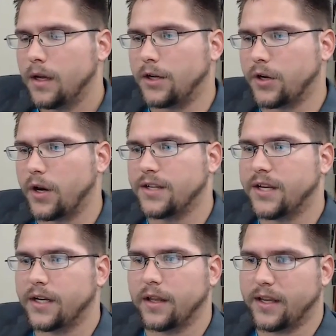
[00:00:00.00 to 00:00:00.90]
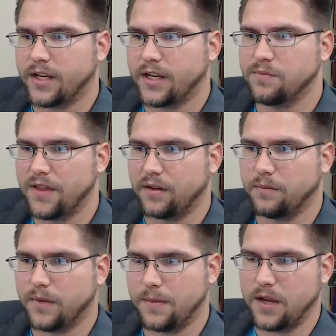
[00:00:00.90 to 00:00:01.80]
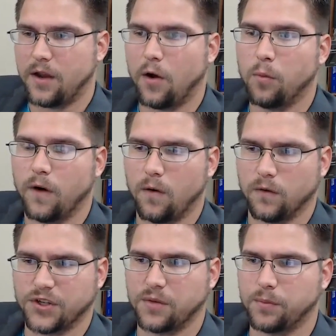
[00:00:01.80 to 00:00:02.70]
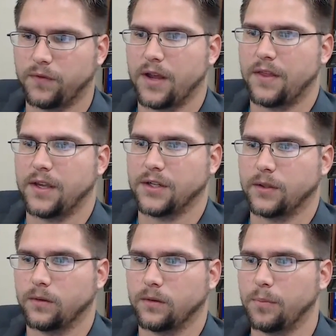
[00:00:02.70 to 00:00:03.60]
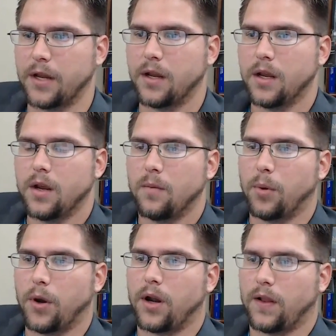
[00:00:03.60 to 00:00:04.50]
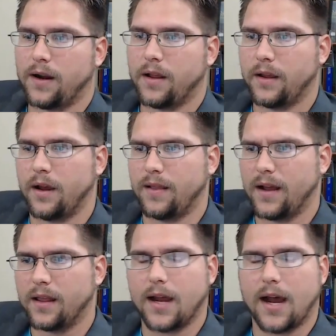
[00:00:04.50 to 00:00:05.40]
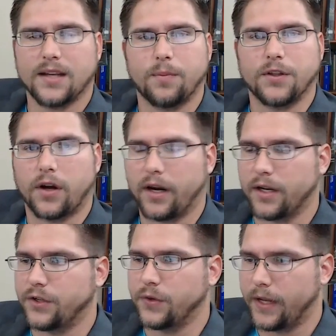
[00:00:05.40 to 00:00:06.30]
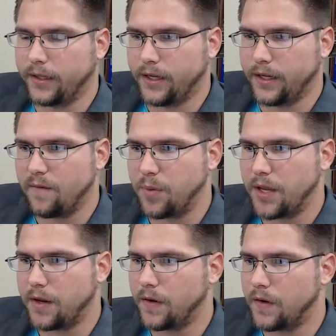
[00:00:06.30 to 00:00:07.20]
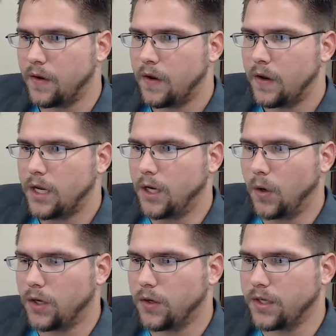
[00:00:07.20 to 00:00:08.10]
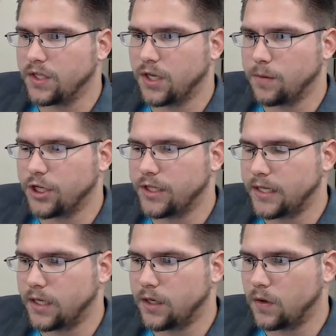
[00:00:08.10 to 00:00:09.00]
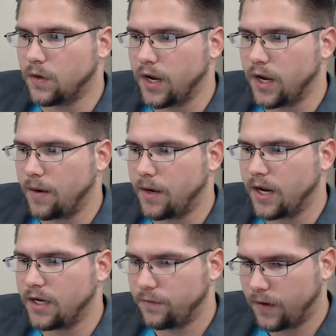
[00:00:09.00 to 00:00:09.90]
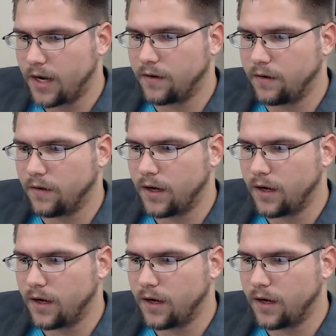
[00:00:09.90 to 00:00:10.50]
I try and stick to the KISS method. Maybe I oversimplify things a little bit, but a lot of the guys I've been talking to lately have been, under the assumption that okay, I need to find